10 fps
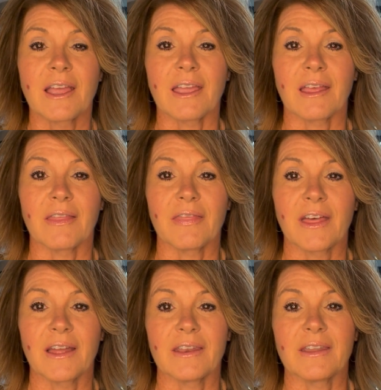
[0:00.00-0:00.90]
And
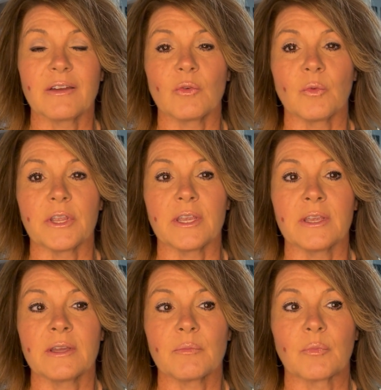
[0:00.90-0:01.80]
then
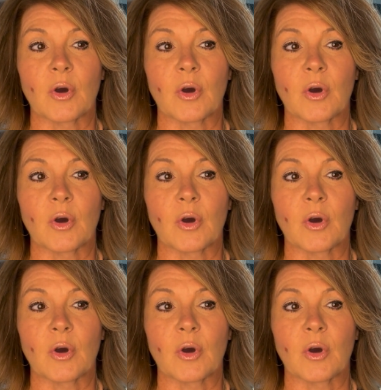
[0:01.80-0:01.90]
we